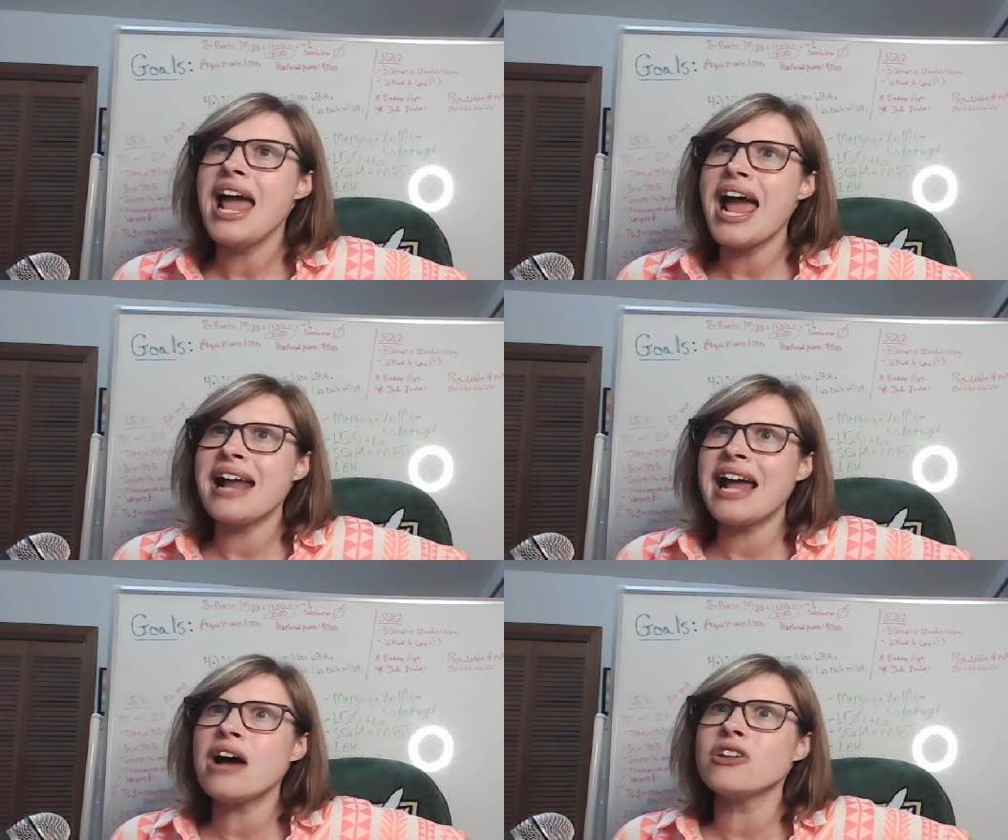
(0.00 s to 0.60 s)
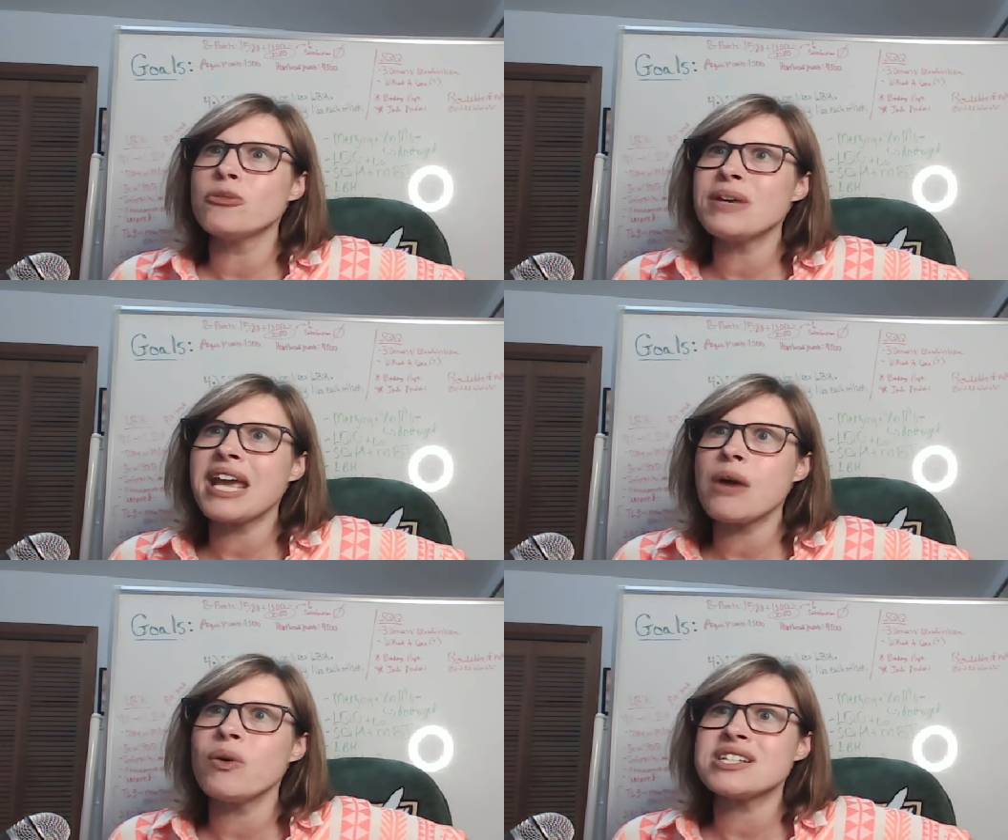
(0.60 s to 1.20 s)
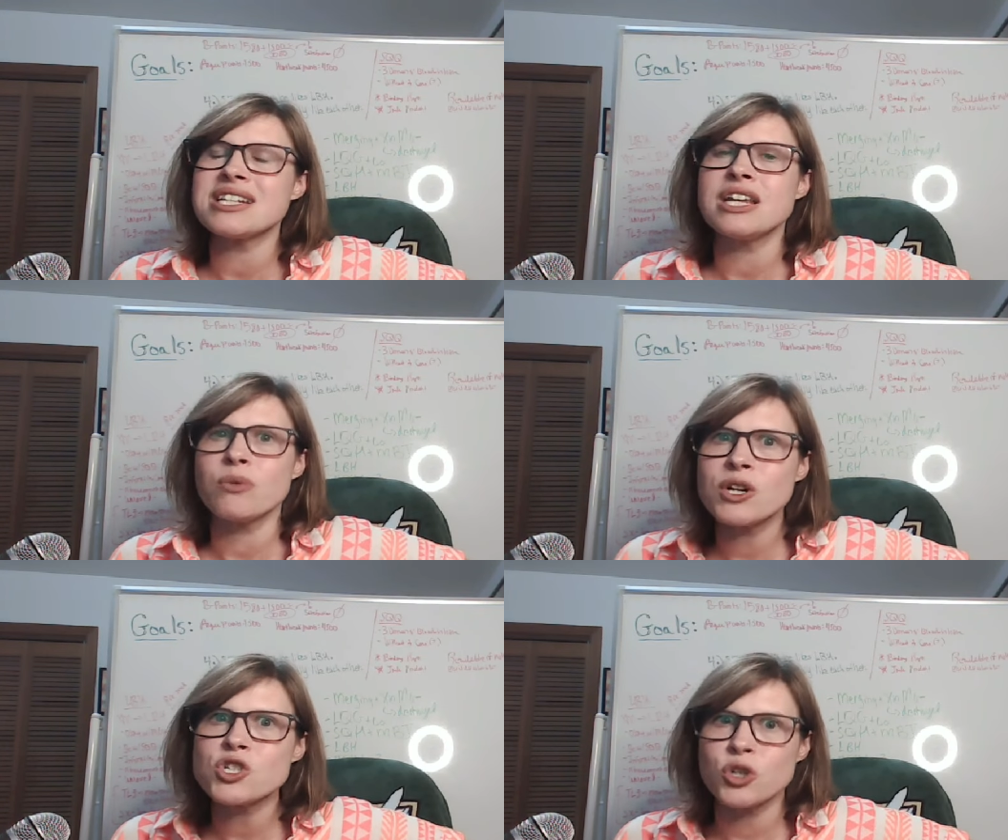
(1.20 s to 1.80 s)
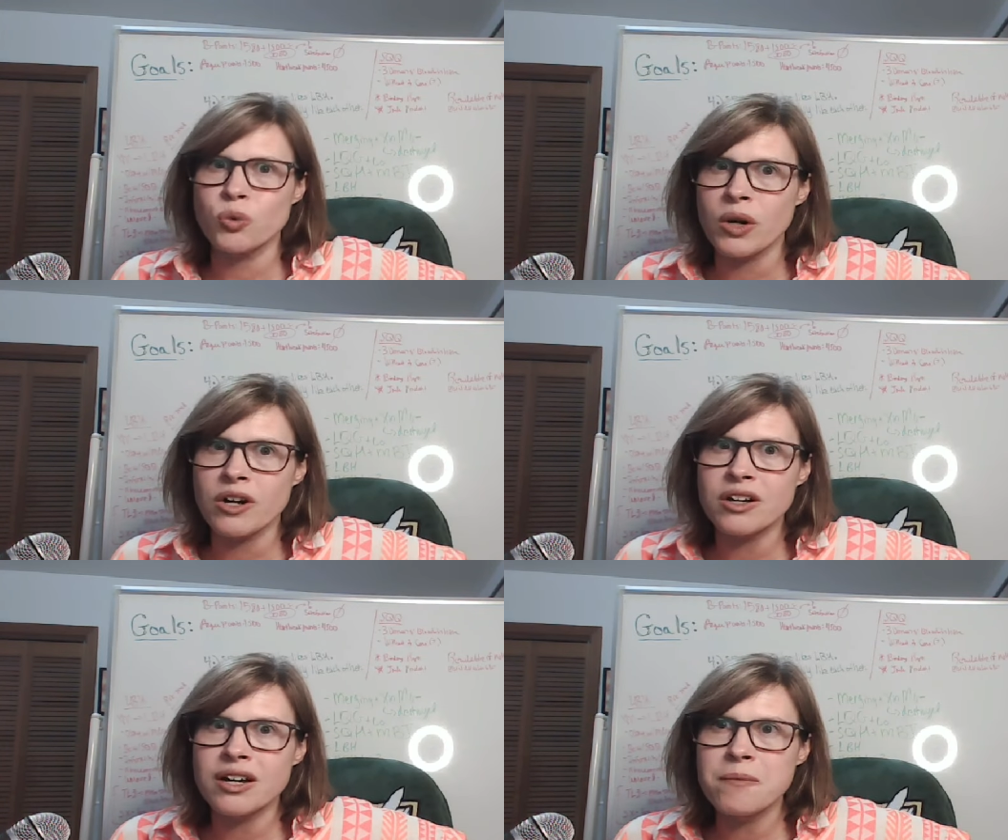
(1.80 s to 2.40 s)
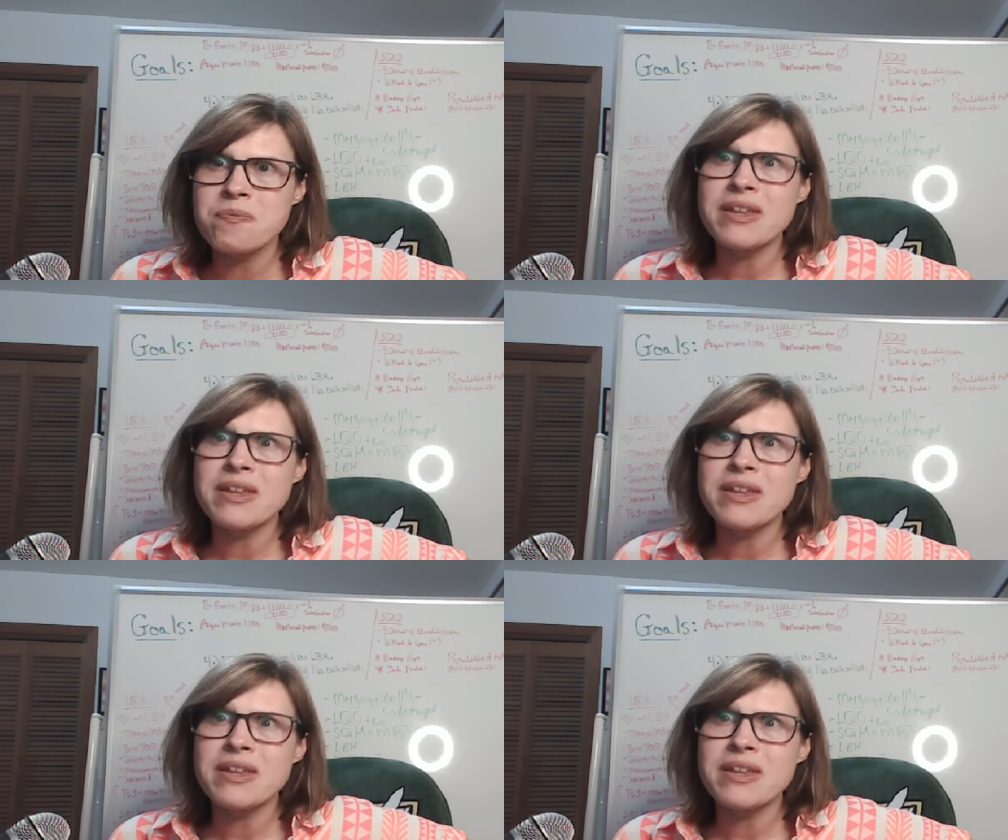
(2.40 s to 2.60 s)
and how Lo He was in the original work.